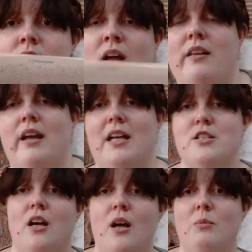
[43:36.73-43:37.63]
at the
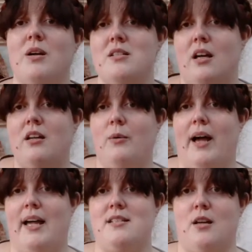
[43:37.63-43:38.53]
edge, because I knew I
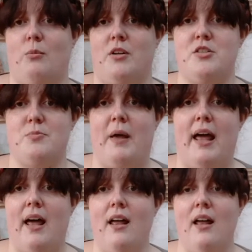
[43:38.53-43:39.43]
had so much
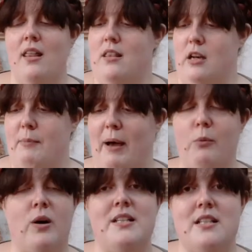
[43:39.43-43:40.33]
spare that no matter
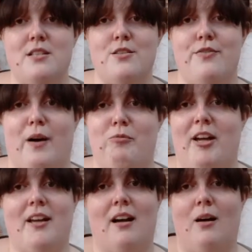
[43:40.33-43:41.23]
what it did to the
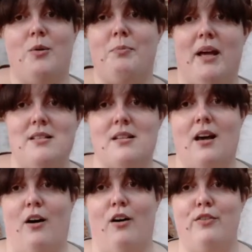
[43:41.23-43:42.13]
fabric, I would be able to
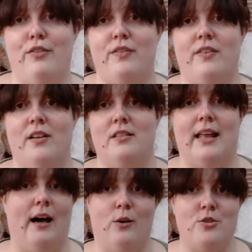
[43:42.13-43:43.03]
cut off
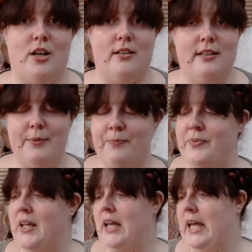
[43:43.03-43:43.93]
that whole chunk.
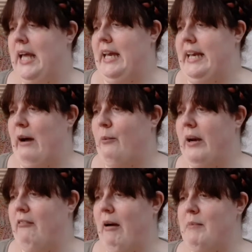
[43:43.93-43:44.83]
Now,
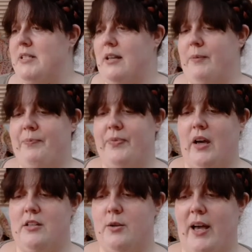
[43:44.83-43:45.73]
when I wrap this up,
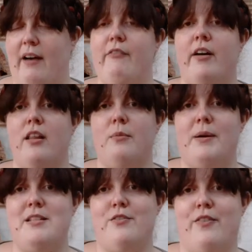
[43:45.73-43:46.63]
I do have another
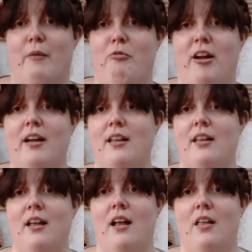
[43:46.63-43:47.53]
piece of fabric
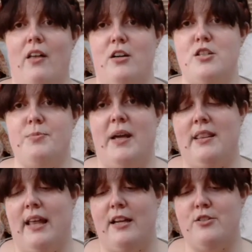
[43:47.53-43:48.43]
that I just put
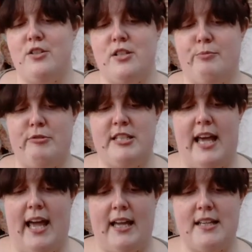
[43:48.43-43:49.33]
in there just to
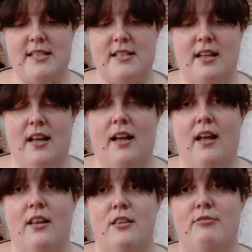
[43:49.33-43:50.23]
protect
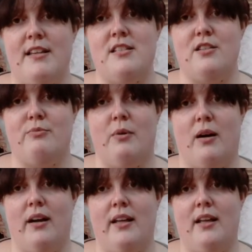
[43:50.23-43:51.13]
the rest of
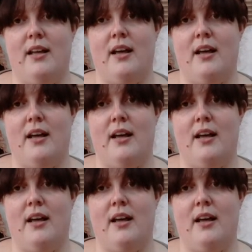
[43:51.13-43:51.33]
my